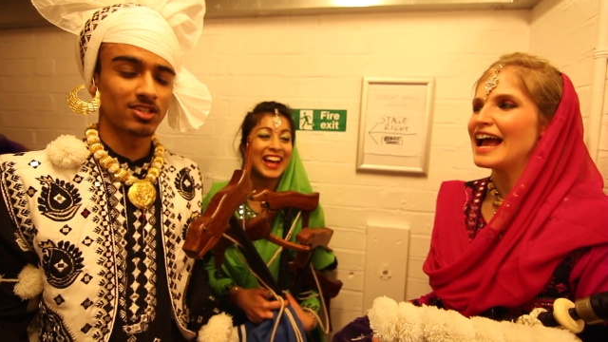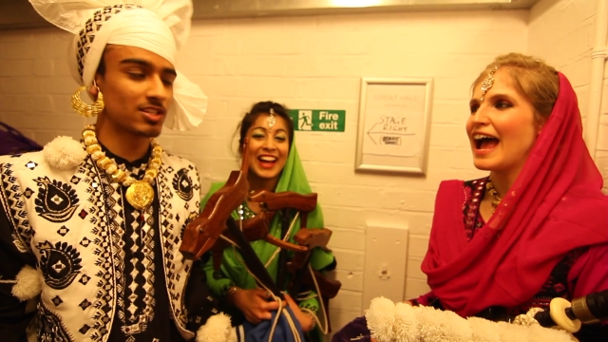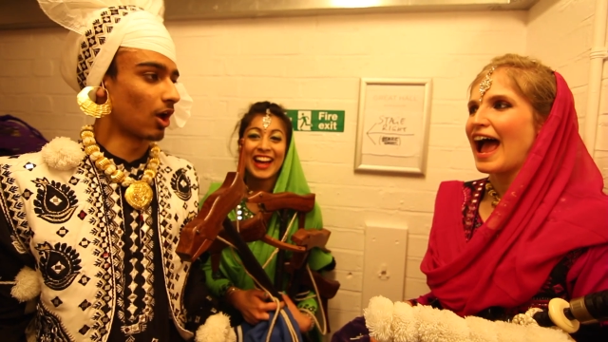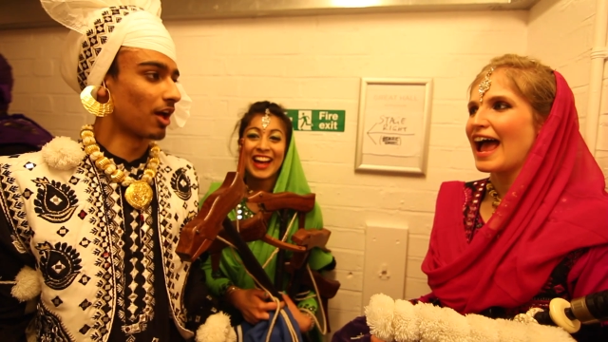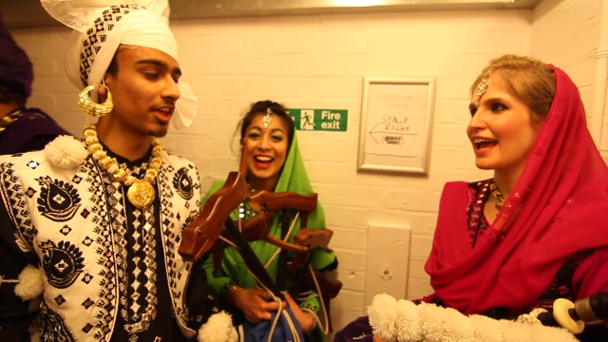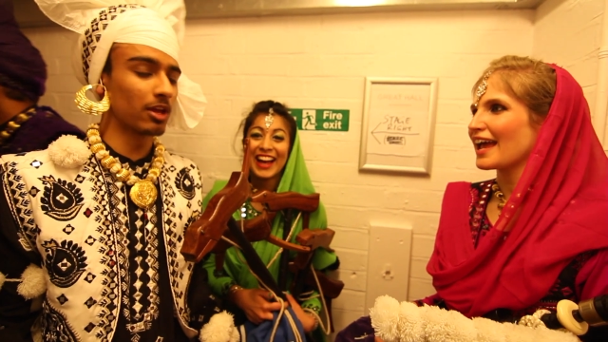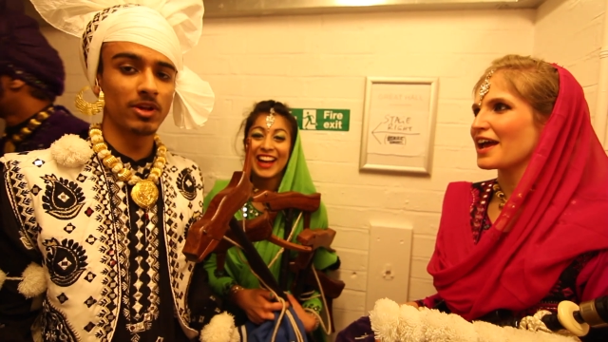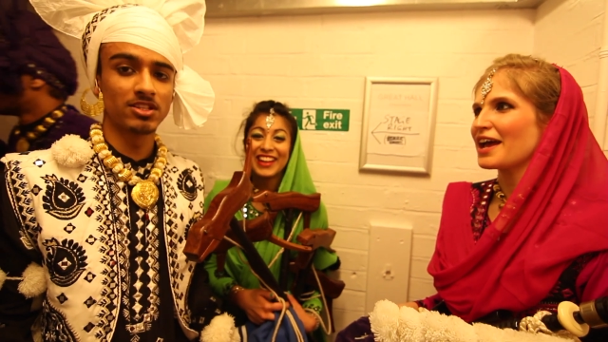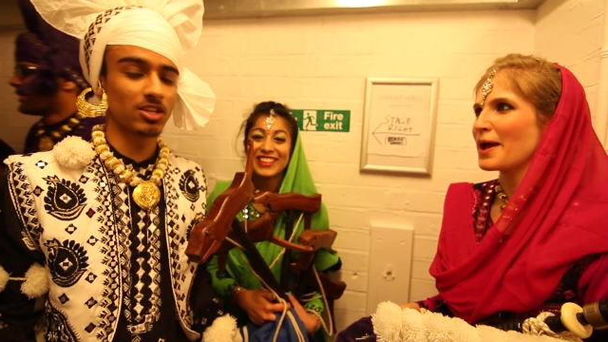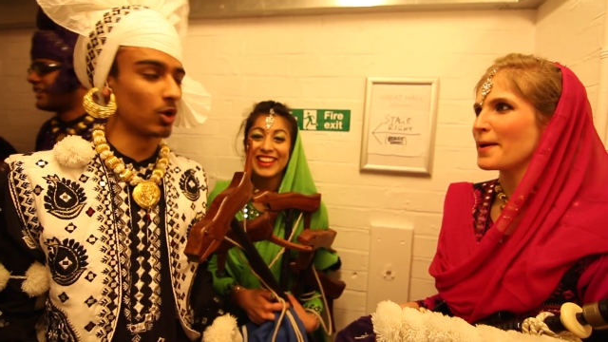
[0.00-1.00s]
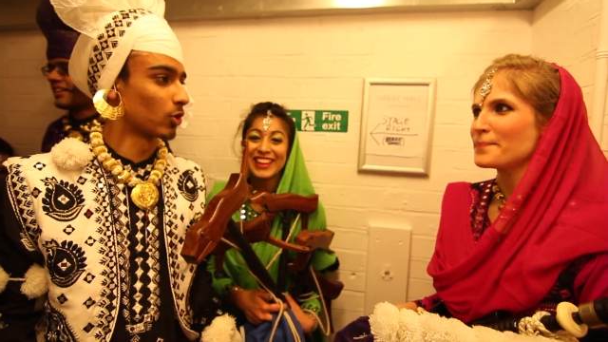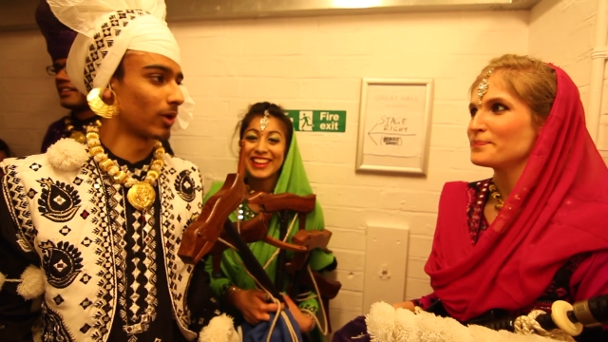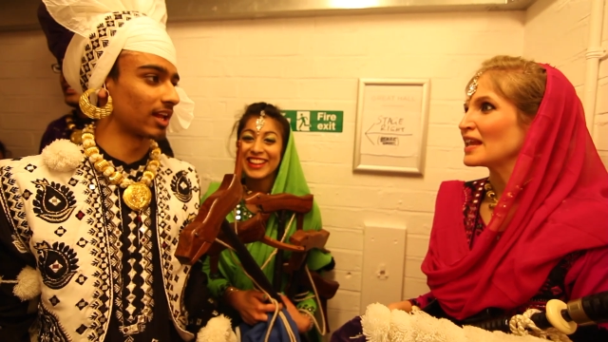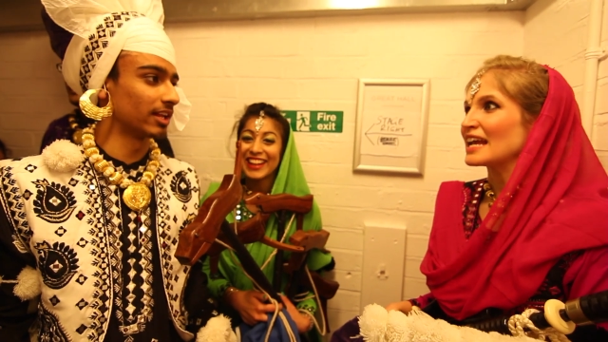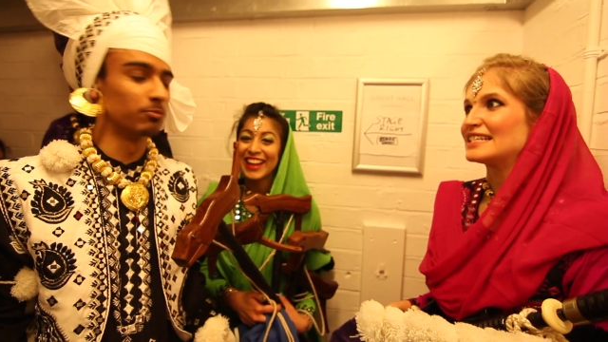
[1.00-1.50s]
Speaker 1: so, I think it went so
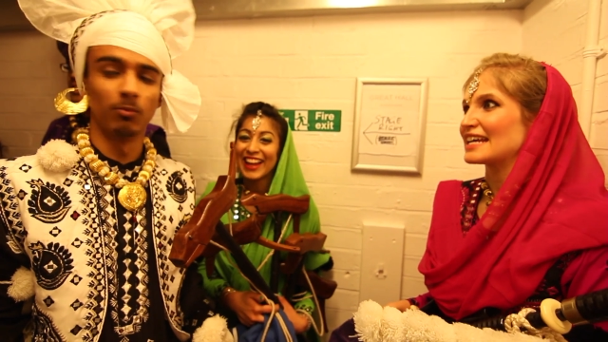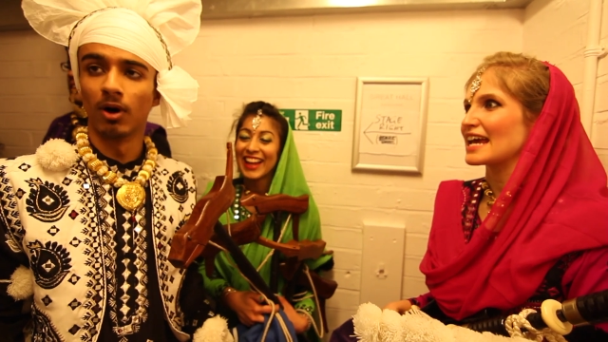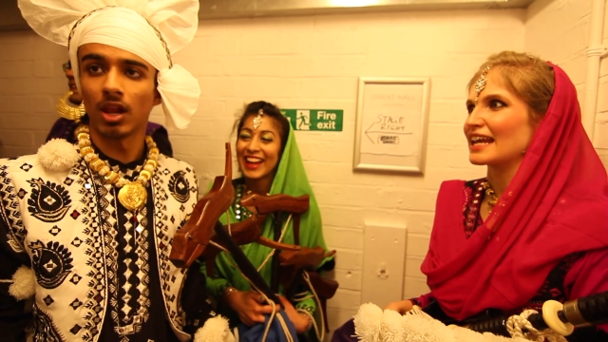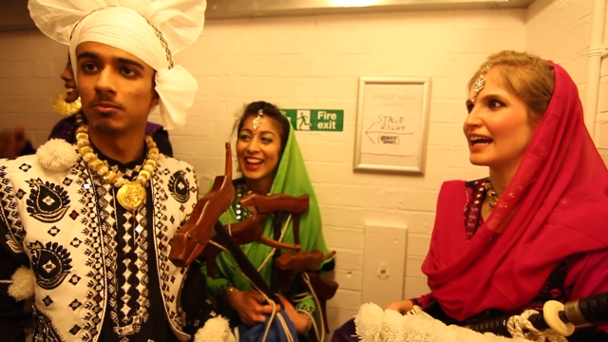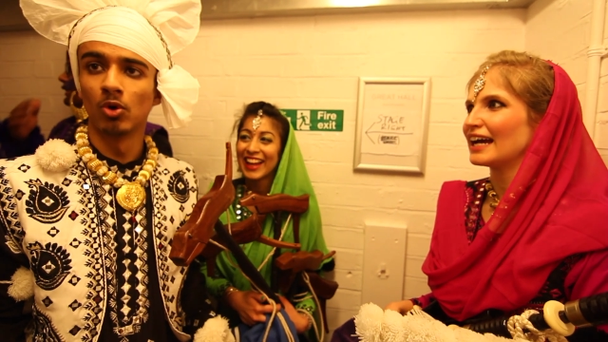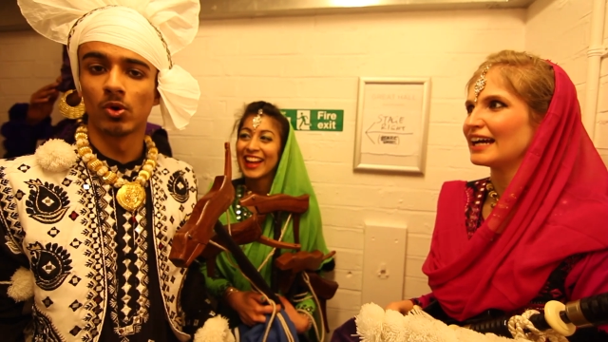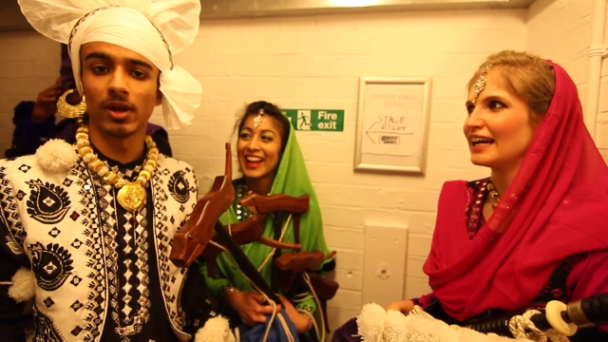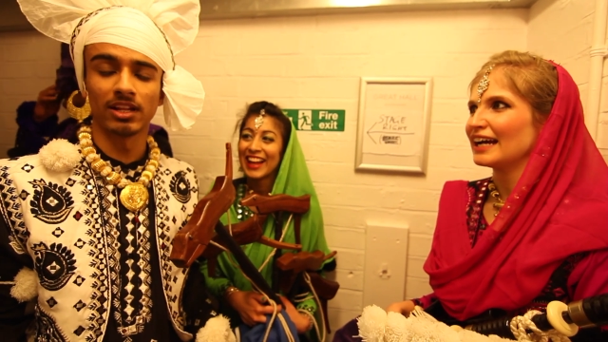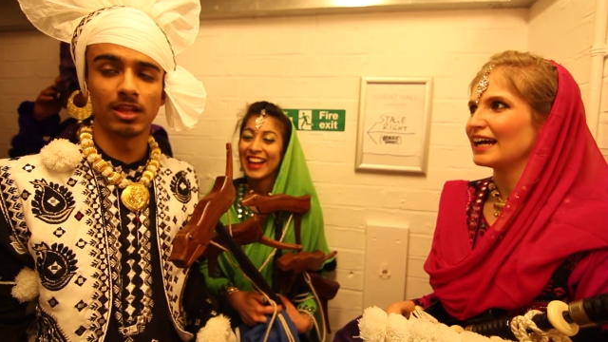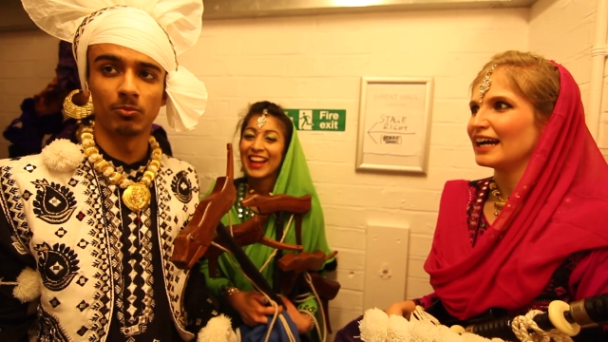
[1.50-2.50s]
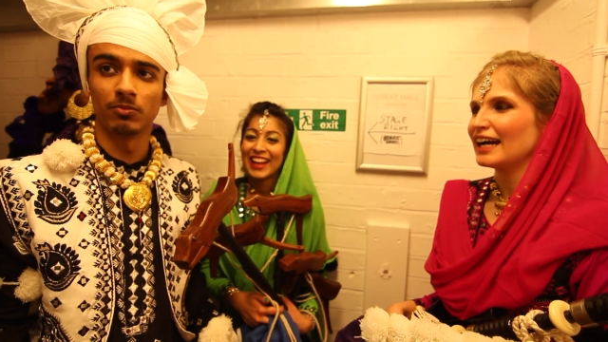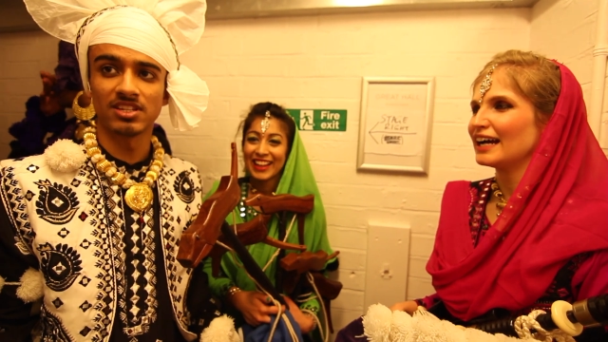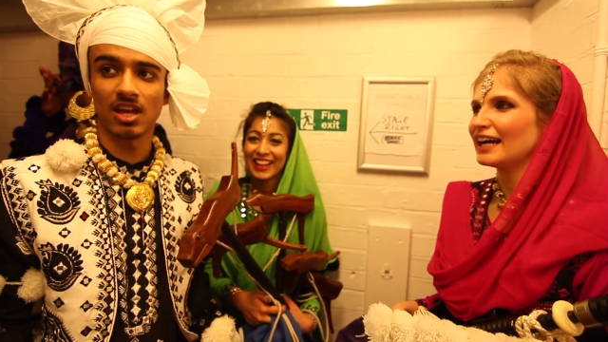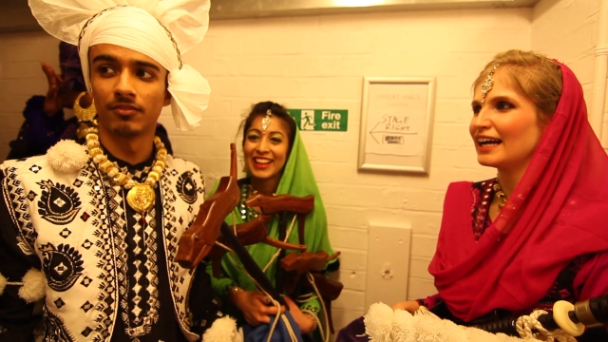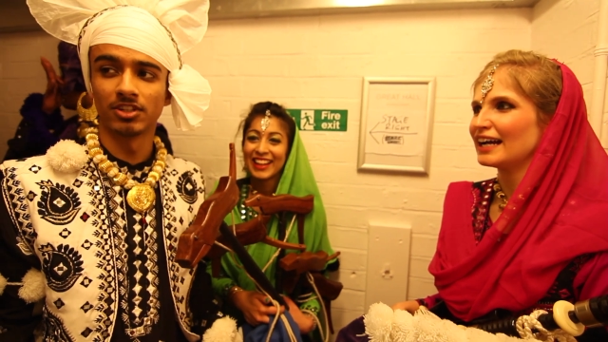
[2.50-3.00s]
quickly, more, like more quickly than
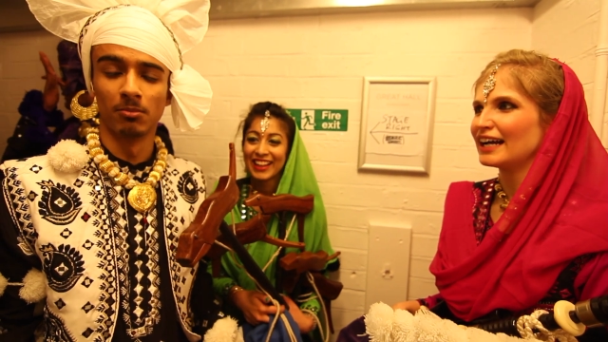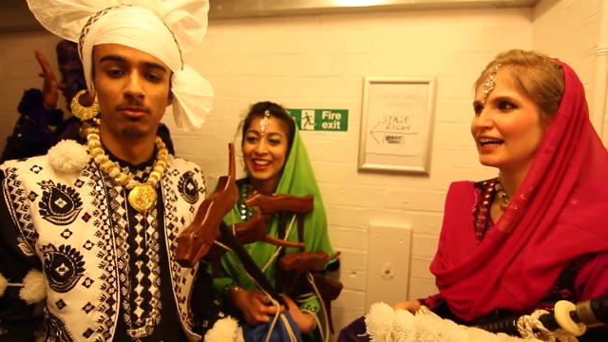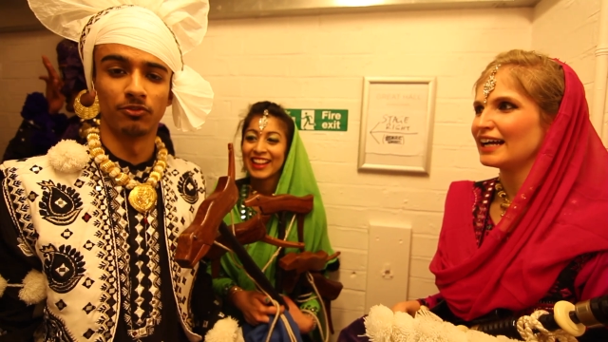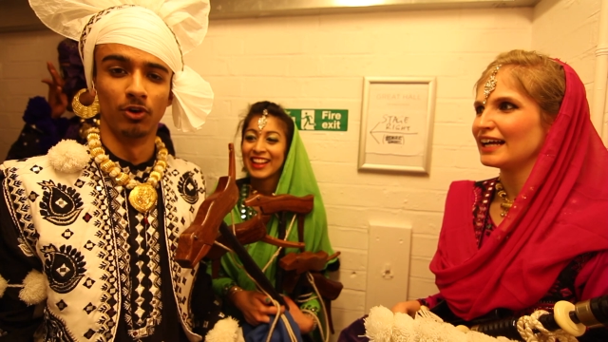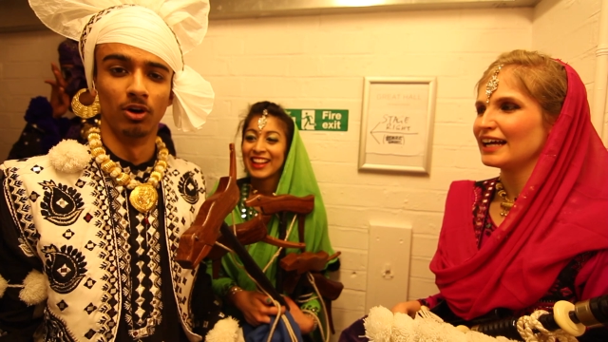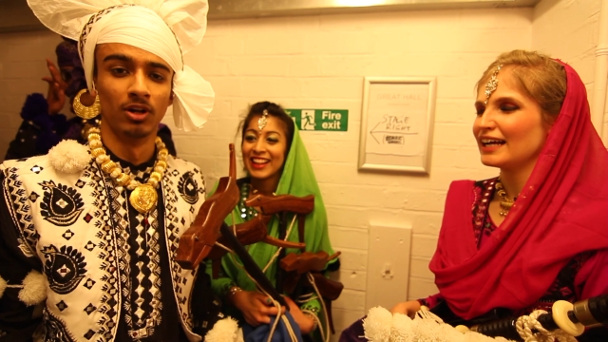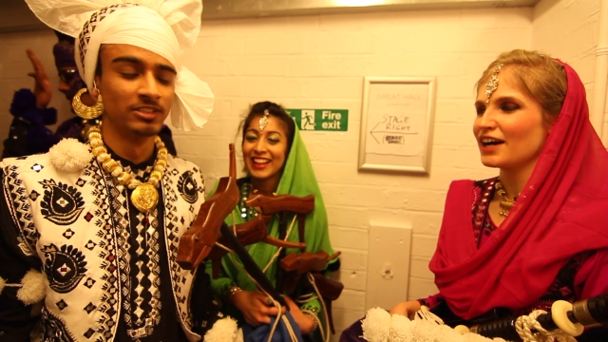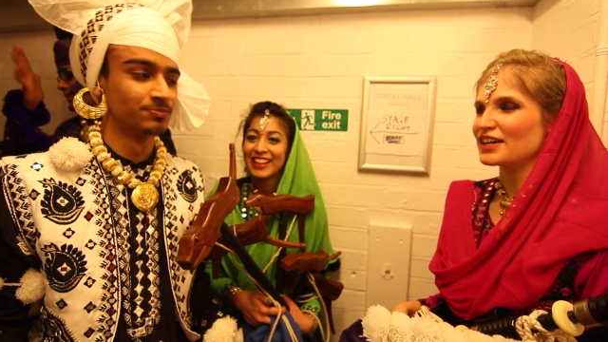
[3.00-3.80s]
it's ever done before. Oh,